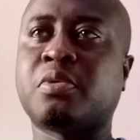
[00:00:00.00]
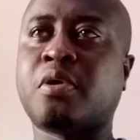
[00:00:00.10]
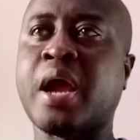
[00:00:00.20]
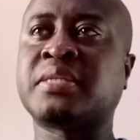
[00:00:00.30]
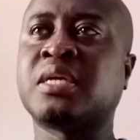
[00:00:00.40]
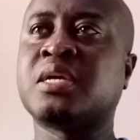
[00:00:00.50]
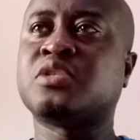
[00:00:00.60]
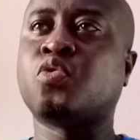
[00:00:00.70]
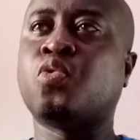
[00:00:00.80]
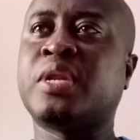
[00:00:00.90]
Right.
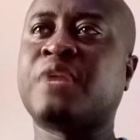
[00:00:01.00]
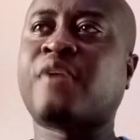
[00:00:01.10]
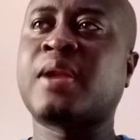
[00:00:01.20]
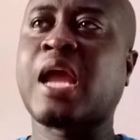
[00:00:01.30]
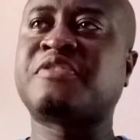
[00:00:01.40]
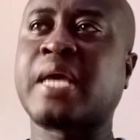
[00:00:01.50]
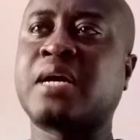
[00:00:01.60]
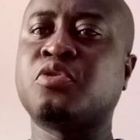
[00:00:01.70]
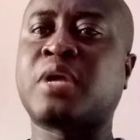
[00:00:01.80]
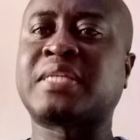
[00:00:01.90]
So with the family life
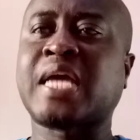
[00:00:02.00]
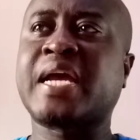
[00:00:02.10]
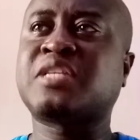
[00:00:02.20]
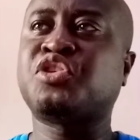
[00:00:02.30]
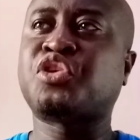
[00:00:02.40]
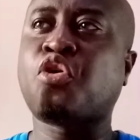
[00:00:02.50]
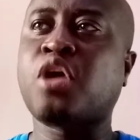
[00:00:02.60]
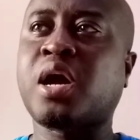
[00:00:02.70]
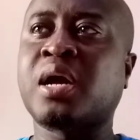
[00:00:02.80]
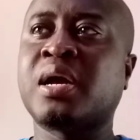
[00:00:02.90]
cycle, you can target young
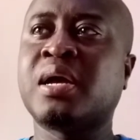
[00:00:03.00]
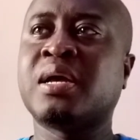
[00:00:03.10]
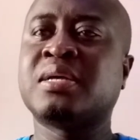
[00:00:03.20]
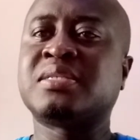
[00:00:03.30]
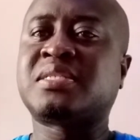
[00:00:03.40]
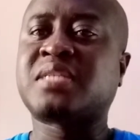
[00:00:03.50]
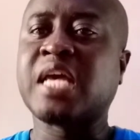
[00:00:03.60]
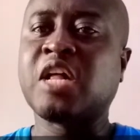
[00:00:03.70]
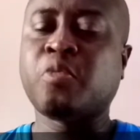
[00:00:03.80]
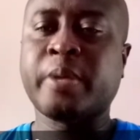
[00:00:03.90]

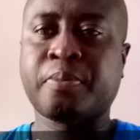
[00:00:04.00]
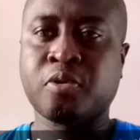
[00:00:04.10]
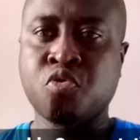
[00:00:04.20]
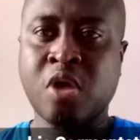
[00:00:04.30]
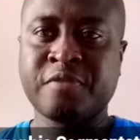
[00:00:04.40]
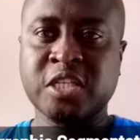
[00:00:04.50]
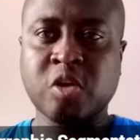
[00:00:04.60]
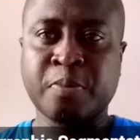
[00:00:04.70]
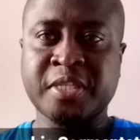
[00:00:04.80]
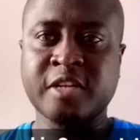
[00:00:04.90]
single people who have just
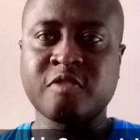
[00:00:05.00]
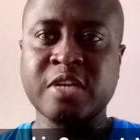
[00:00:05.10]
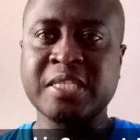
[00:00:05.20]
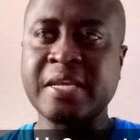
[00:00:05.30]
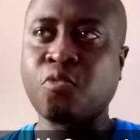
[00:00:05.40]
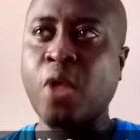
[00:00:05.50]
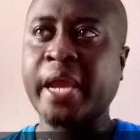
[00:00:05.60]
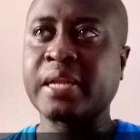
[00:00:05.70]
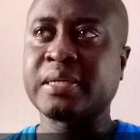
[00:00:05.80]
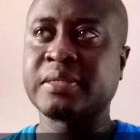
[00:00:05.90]
completed university and
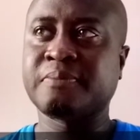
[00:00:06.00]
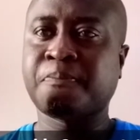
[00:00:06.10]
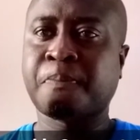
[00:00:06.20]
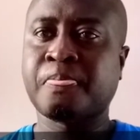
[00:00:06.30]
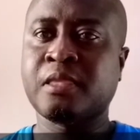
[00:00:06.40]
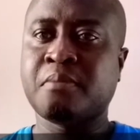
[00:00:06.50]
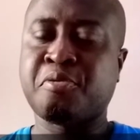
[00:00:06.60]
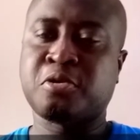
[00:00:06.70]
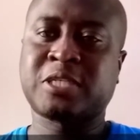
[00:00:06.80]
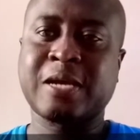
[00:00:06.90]
working.
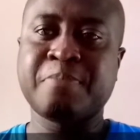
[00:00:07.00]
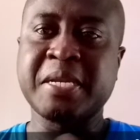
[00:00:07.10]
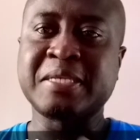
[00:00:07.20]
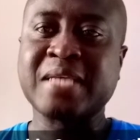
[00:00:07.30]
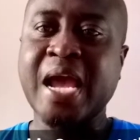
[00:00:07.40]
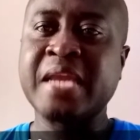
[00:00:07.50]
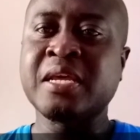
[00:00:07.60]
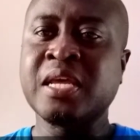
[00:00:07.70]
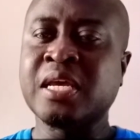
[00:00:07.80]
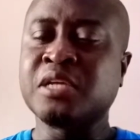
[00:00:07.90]
Products can be designed
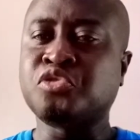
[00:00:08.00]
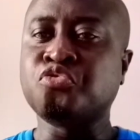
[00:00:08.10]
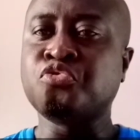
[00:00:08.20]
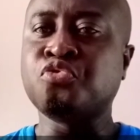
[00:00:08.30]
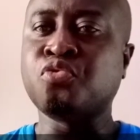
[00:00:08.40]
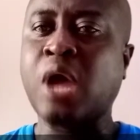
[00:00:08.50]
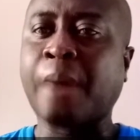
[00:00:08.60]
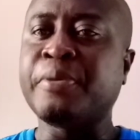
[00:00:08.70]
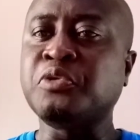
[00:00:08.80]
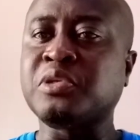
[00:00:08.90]
to
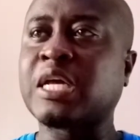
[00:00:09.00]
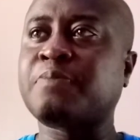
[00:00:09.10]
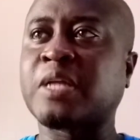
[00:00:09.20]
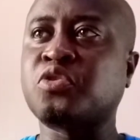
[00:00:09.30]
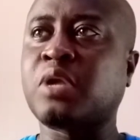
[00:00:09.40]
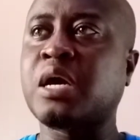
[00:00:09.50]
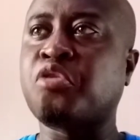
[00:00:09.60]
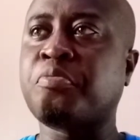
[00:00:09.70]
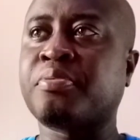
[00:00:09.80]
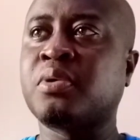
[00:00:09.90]
appeal to that particular
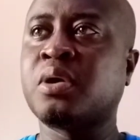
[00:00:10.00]
group.